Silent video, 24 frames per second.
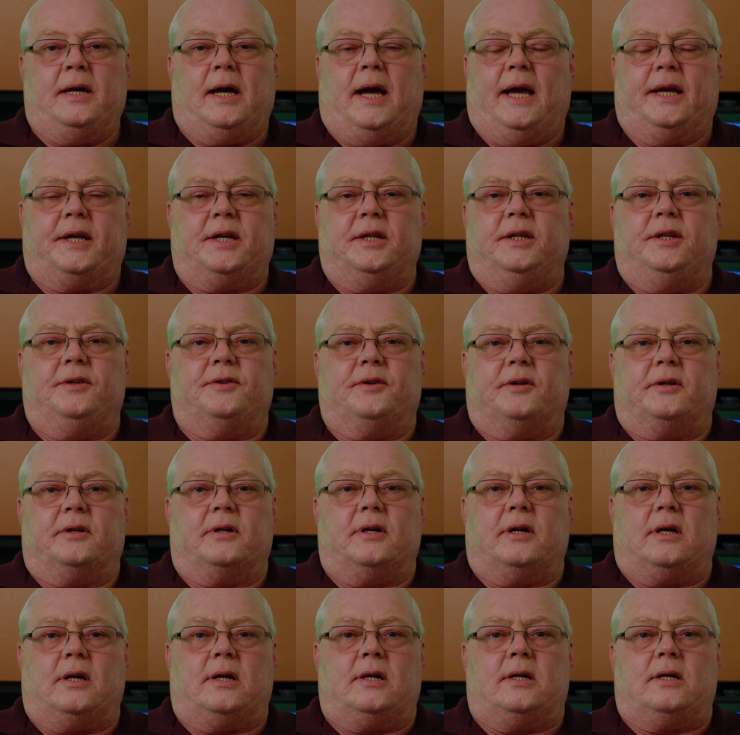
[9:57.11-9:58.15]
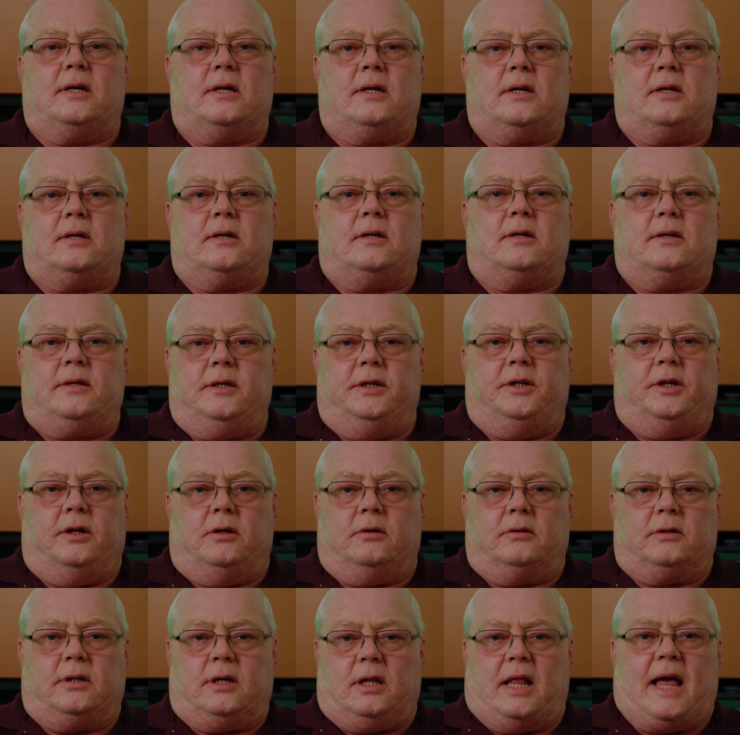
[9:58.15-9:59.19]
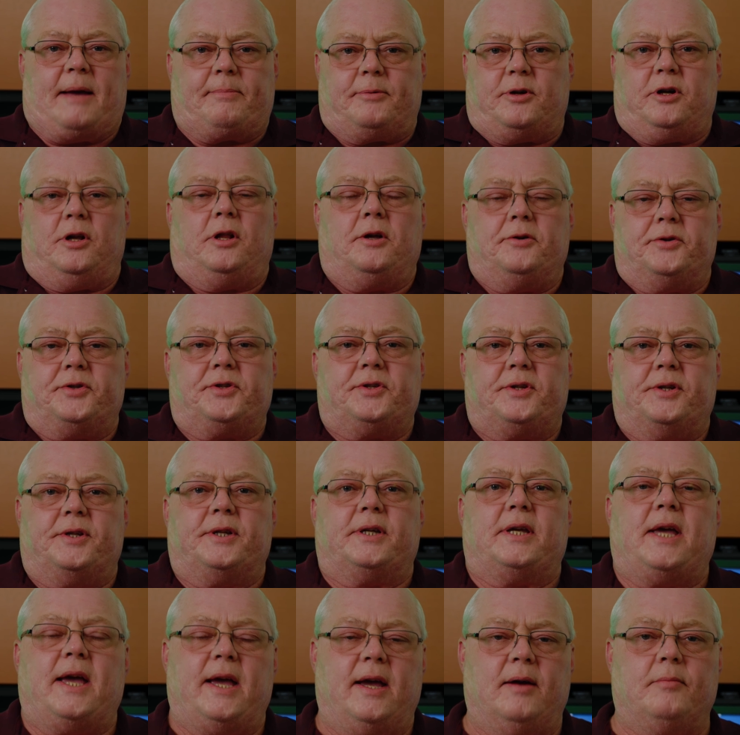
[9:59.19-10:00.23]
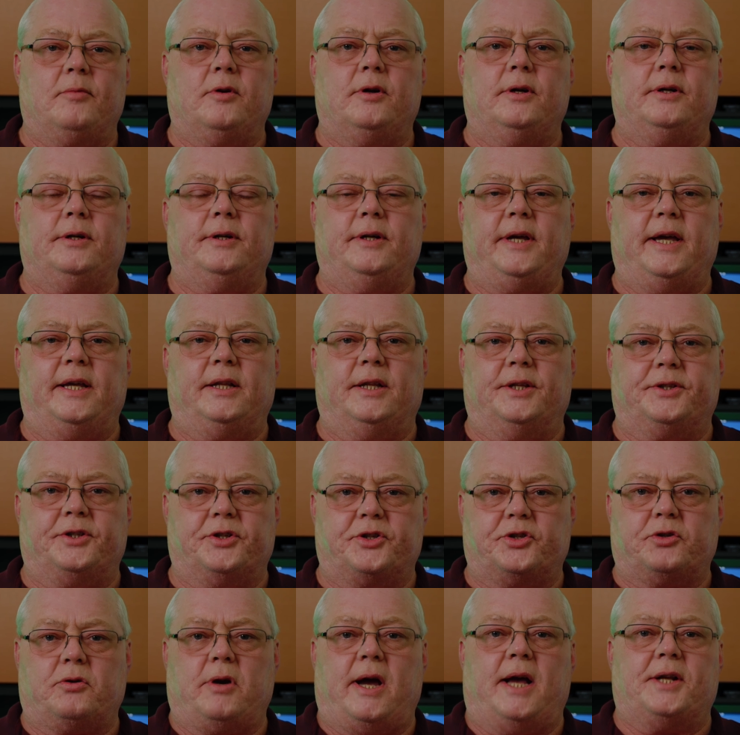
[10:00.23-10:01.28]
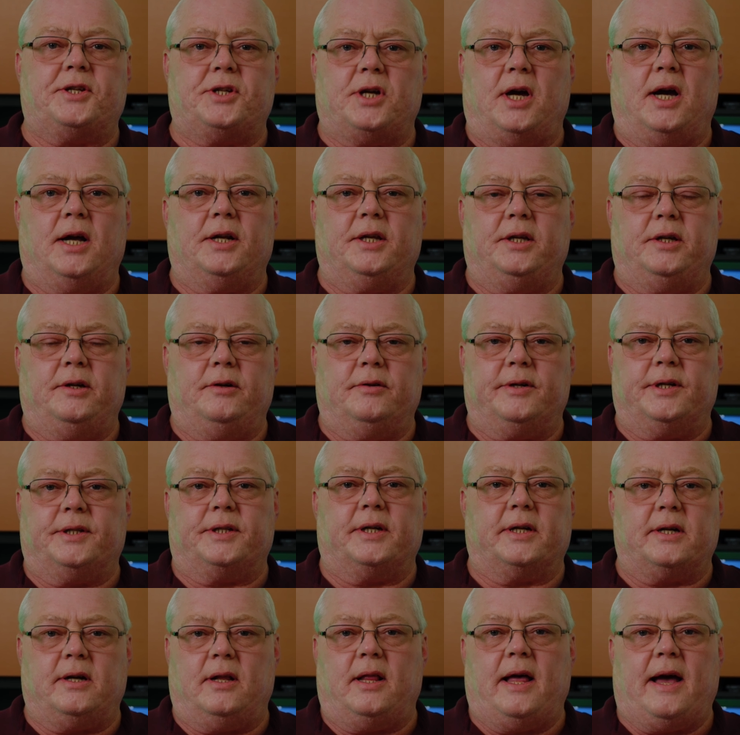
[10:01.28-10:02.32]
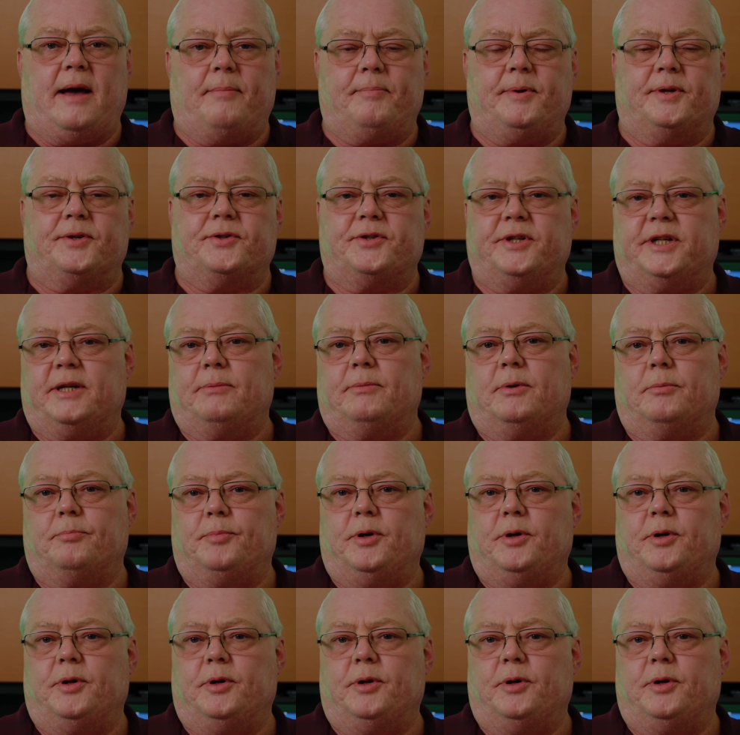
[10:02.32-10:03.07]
I can either, you know, clap close to the camera and let the scratch audio get the clap and sync them in